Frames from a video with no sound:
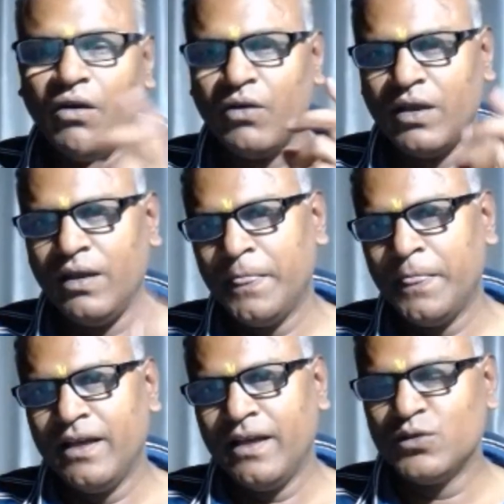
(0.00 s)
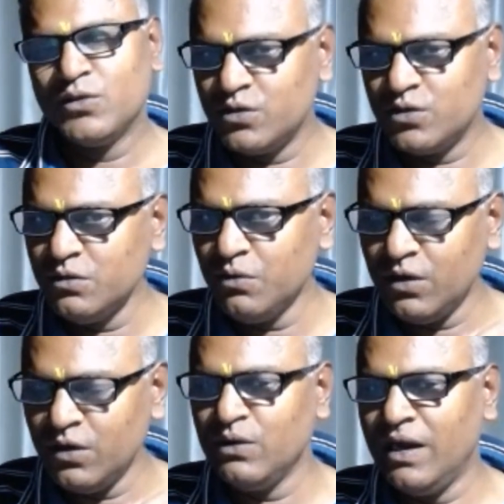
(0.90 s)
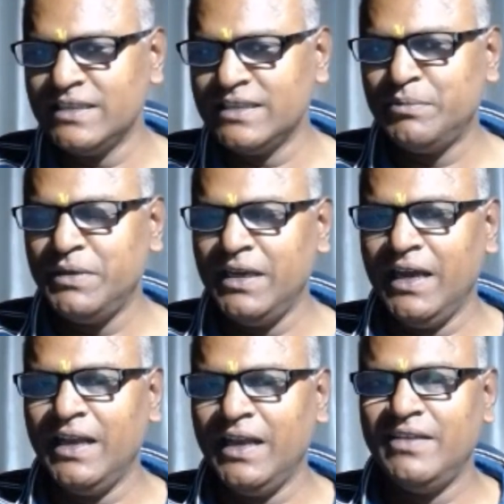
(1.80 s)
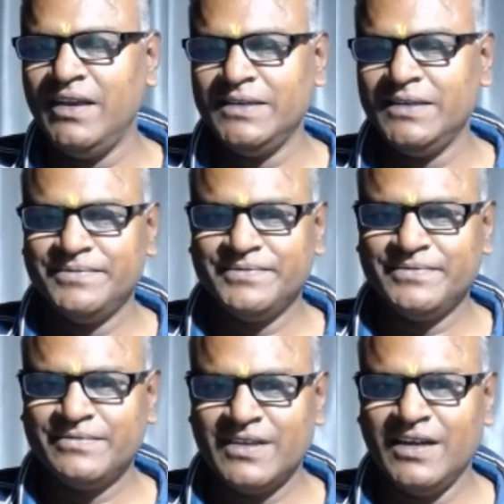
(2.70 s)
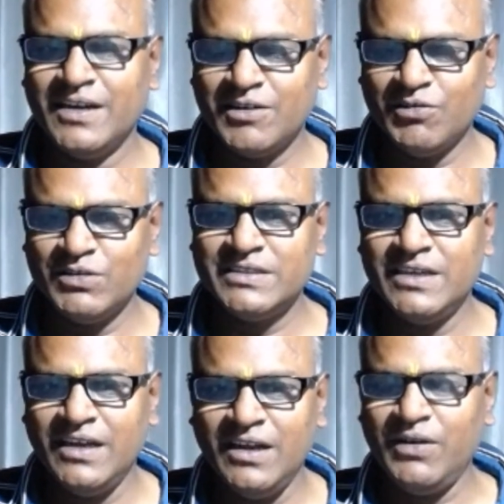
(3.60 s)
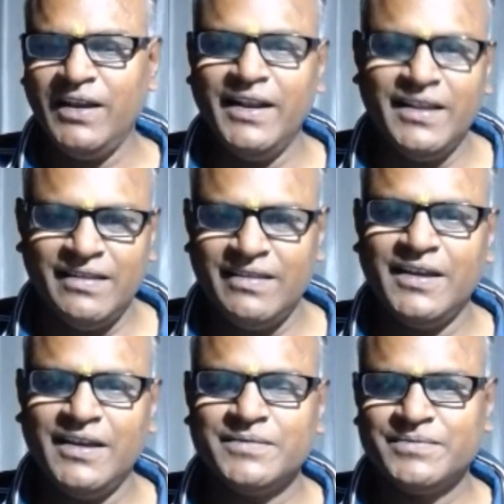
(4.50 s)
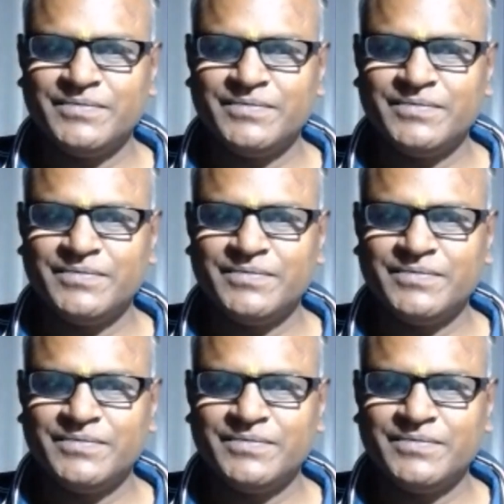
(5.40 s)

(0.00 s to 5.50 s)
okay. So do you want to ask me anything, a question or anything?